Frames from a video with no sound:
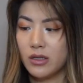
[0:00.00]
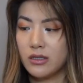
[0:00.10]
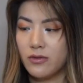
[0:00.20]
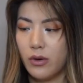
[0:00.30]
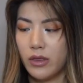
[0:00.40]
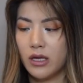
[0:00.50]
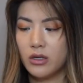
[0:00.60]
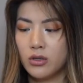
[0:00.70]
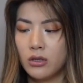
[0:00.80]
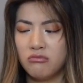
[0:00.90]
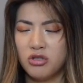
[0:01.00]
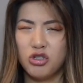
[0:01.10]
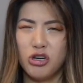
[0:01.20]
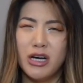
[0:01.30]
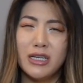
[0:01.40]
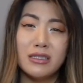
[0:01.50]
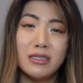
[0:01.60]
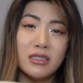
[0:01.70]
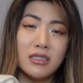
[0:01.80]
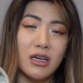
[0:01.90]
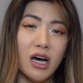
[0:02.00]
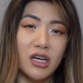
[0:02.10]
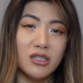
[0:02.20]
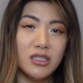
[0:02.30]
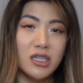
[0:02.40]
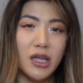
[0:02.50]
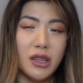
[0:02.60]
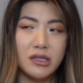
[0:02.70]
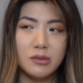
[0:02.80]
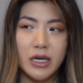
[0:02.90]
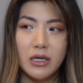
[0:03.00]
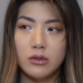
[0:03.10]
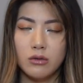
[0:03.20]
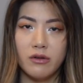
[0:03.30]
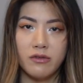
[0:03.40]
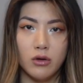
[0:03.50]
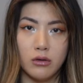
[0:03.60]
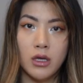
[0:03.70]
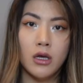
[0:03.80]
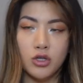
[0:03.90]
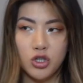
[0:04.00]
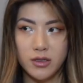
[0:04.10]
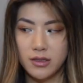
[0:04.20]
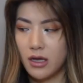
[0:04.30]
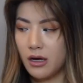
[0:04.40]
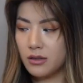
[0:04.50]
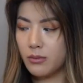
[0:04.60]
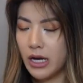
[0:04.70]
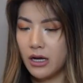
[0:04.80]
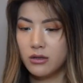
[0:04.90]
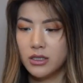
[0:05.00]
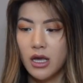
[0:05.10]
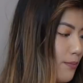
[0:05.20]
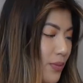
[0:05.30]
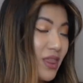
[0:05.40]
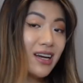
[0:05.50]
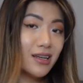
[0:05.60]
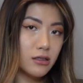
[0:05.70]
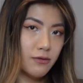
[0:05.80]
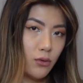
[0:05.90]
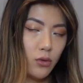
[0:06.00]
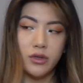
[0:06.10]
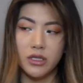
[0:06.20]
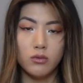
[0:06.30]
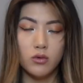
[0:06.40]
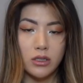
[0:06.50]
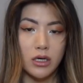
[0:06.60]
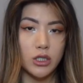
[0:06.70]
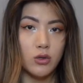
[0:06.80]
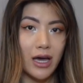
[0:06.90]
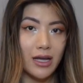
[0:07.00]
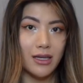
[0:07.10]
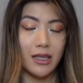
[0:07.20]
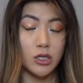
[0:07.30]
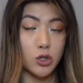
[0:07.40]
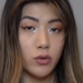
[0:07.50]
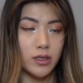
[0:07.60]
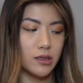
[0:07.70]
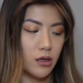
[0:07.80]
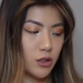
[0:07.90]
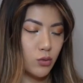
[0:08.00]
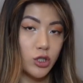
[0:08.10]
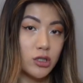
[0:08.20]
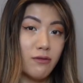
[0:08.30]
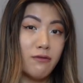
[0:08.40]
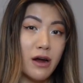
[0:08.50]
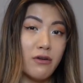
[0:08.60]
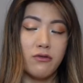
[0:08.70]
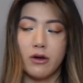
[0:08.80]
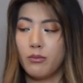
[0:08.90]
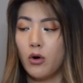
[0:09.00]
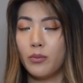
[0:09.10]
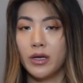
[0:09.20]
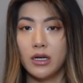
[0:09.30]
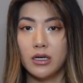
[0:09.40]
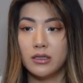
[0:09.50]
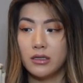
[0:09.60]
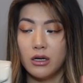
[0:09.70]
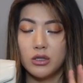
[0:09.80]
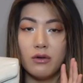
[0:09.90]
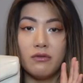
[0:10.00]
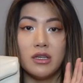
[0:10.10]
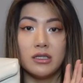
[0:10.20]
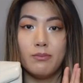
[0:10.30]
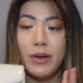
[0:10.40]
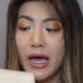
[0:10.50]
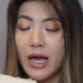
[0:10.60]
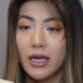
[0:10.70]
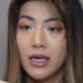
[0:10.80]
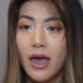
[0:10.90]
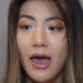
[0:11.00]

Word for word: this for, I think, just under a thousand pounds or if not just a thousand pounds but that is for the small size you can get the toy size which is a very very popular size of this bag